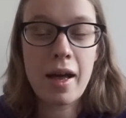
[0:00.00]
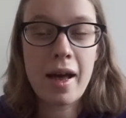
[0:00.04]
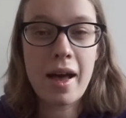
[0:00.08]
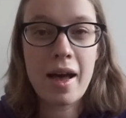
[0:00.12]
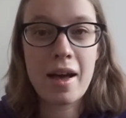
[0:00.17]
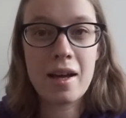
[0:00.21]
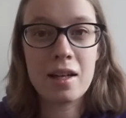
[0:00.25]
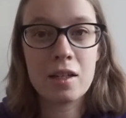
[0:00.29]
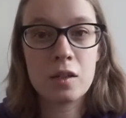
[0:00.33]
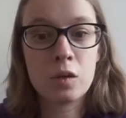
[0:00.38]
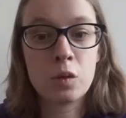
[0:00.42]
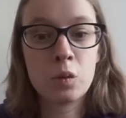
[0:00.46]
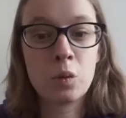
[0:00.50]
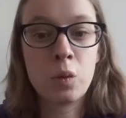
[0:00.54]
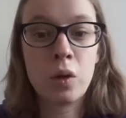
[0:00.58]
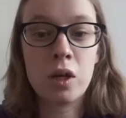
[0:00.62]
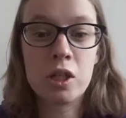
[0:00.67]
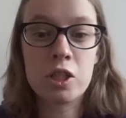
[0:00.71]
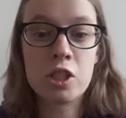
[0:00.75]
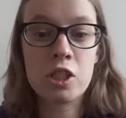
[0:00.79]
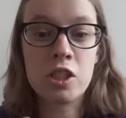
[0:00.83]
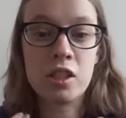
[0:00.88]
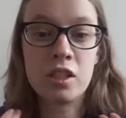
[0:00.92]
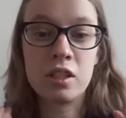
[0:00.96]
and
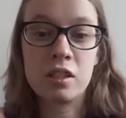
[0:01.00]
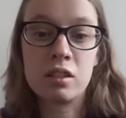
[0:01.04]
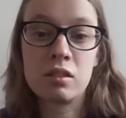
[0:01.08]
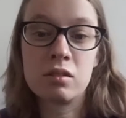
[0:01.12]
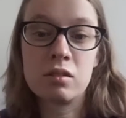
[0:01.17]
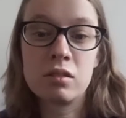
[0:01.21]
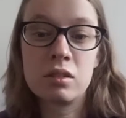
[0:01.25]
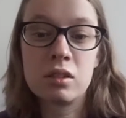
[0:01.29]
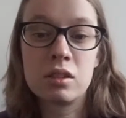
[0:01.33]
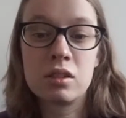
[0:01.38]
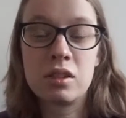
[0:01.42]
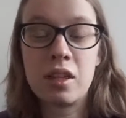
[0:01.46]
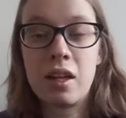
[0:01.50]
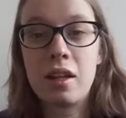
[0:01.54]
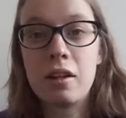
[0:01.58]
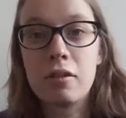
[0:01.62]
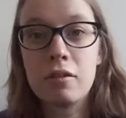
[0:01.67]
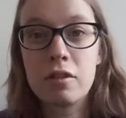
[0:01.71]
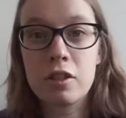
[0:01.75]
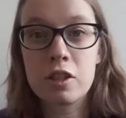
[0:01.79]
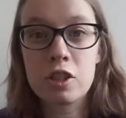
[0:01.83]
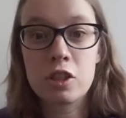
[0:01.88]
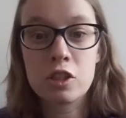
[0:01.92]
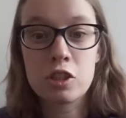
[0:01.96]
watching
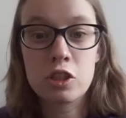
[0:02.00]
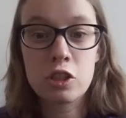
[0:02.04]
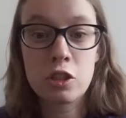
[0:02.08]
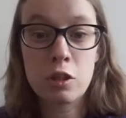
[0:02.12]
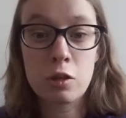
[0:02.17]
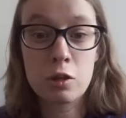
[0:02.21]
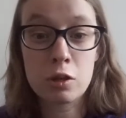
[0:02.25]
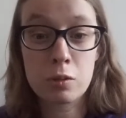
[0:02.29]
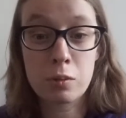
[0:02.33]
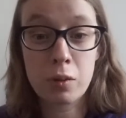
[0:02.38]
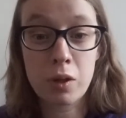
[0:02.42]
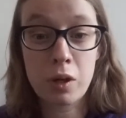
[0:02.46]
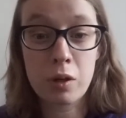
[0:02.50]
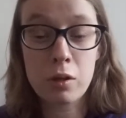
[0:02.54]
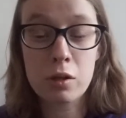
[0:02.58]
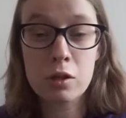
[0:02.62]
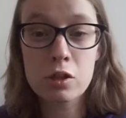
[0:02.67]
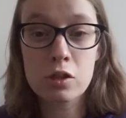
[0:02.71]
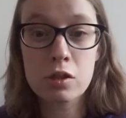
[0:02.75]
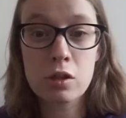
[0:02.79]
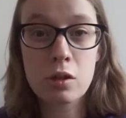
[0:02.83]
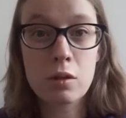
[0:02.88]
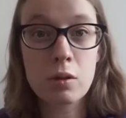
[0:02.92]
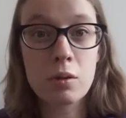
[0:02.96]
television shows, but
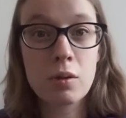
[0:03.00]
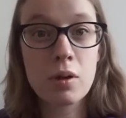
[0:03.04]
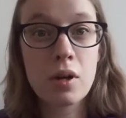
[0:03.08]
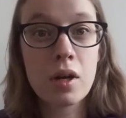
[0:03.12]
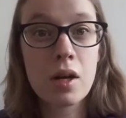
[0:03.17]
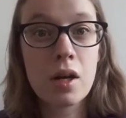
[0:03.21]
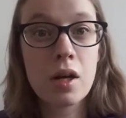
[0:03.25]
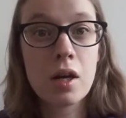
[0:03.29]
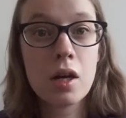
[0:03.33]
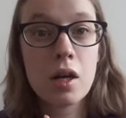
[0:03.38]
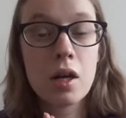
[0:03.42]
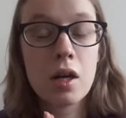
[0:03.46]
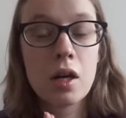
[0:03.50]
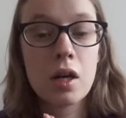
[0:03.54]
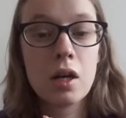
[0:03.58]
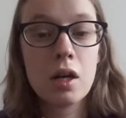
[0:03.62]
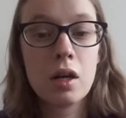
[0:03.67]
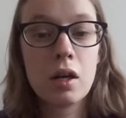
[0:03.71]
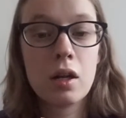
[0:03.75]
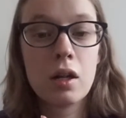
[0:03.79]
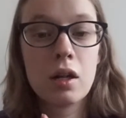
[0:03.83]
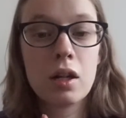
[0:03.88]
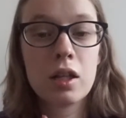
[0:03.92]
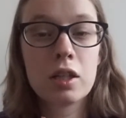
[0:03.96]
also
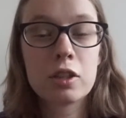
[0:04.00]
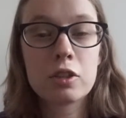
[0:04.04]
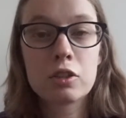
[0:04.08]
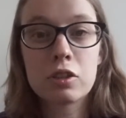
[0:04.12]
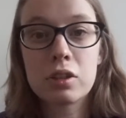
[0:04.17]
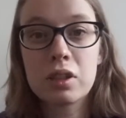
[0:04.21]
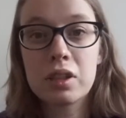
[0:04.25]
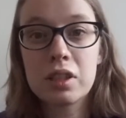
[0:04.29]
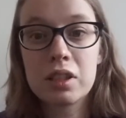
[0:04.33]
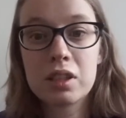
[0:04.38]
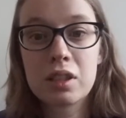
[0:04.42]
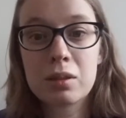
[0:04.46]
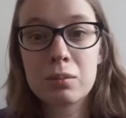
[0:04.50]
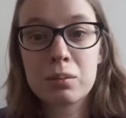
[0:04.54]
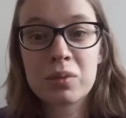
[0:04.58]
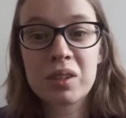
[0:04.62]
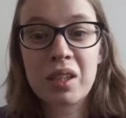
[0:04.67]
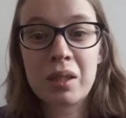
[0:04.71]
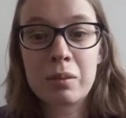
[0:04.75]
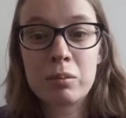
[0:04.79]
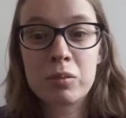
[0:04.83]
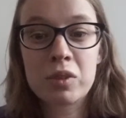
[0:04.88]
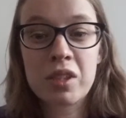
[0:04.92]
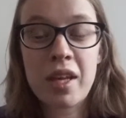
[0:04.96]
literally
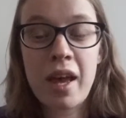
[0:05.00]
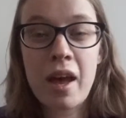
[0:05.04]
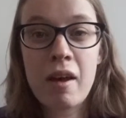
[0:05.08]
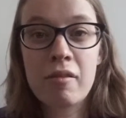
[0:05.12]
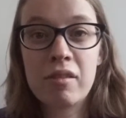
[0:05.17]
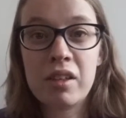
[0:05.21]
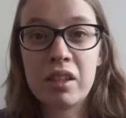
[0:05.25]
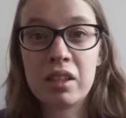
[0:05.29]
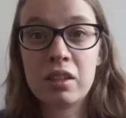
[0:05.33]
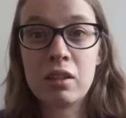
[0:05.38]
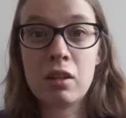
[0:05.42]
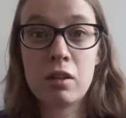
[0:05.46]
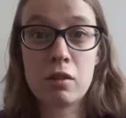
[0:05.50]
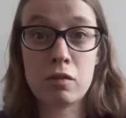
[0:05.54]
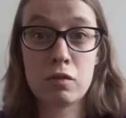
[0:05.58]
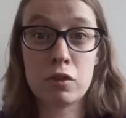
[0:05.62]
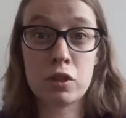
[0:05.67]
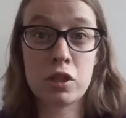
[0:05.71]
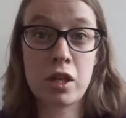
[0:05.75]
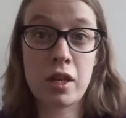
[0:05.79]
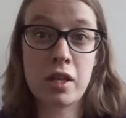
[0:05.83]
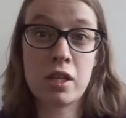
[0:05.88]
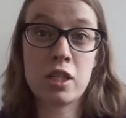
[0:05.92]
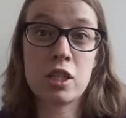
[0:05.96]
sometimes having
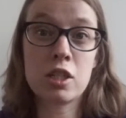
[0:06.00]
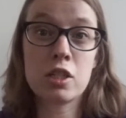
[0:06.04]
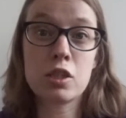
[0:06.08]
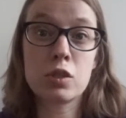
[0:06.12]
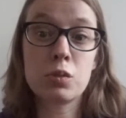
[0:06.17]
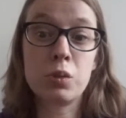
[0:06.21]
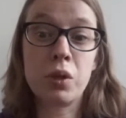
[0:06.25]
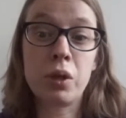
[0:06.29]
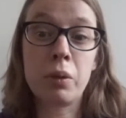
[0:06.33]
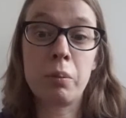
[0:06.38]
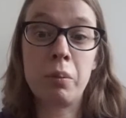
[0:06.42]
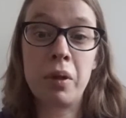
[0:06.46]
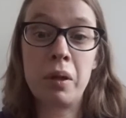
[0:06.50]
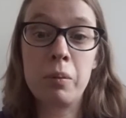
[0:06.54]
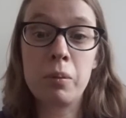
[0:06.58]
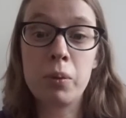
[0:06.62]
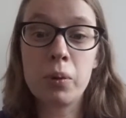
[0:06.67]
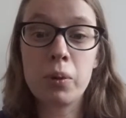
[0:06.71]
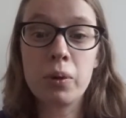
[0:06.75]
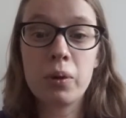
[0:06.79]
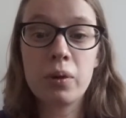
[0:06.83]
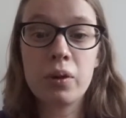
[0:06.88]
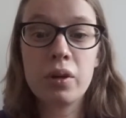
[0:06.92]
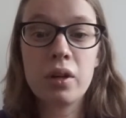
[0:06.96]
conversations with
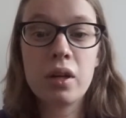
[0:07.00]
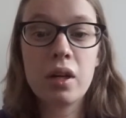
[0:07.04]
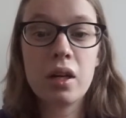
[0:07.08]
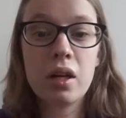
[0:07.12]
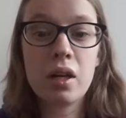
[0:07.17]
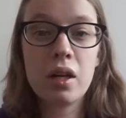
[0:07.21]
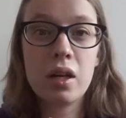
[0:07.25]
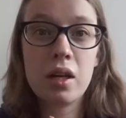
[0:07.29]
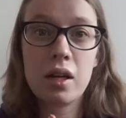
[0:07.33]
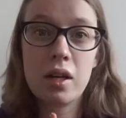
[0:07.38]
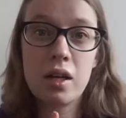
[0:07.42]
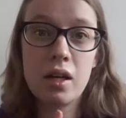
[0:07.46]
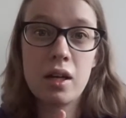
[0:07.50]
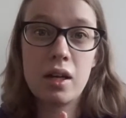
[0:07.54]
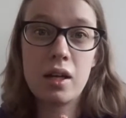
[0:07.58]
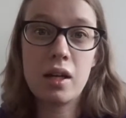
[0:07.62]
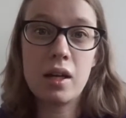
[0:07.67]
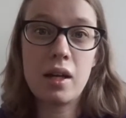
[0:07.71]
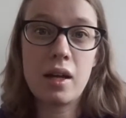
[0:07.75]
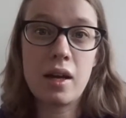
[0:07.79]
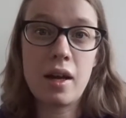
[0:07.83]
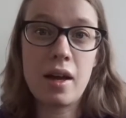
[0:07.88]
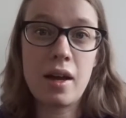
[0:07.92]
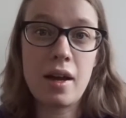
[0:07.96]
people.
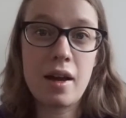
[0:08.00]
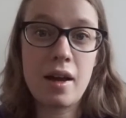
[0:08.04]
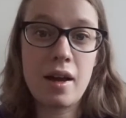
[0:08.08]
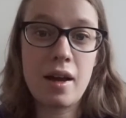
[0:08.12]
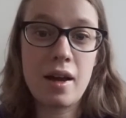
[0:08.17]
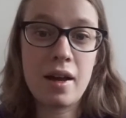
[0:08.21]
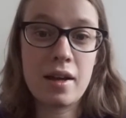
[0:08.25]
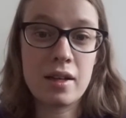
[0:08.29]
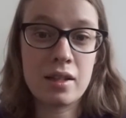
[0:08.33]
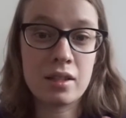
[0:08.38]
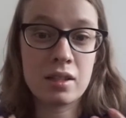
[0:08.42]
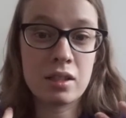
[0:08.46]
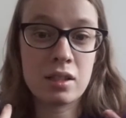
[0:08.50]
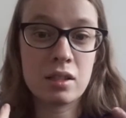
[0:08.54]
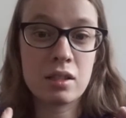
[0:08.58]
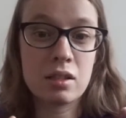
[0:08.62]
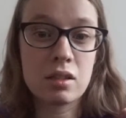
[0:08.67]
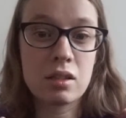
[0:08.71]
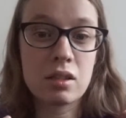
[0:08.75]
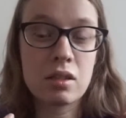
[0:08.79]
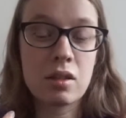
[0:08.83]
And